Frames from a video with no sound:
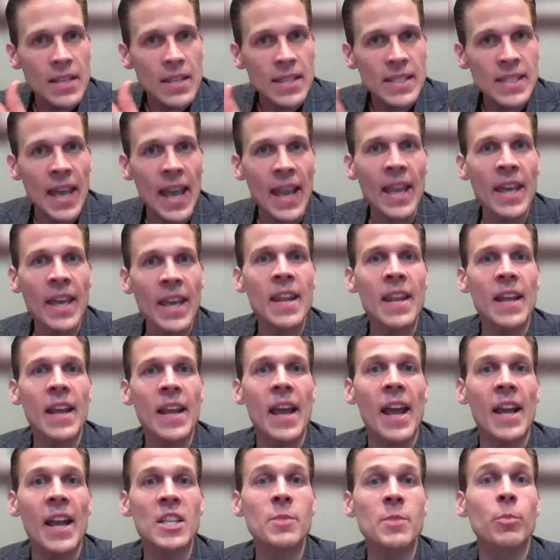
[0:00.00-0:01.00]
stay in
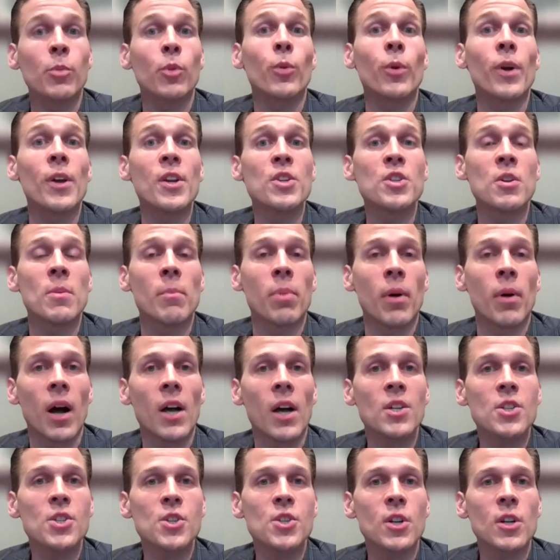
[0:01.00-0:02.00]
an exploration
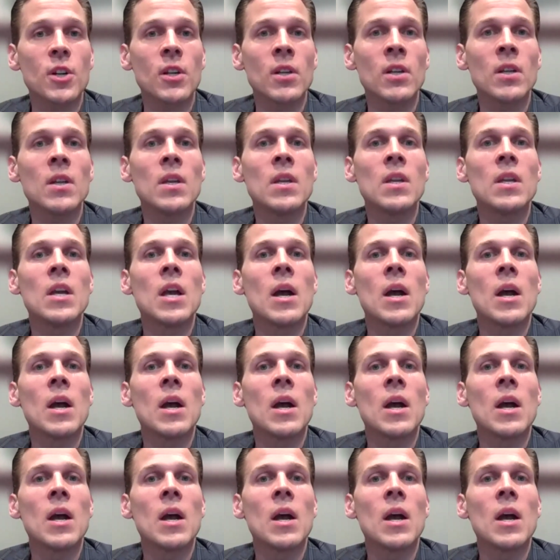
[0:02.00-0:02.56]
posture,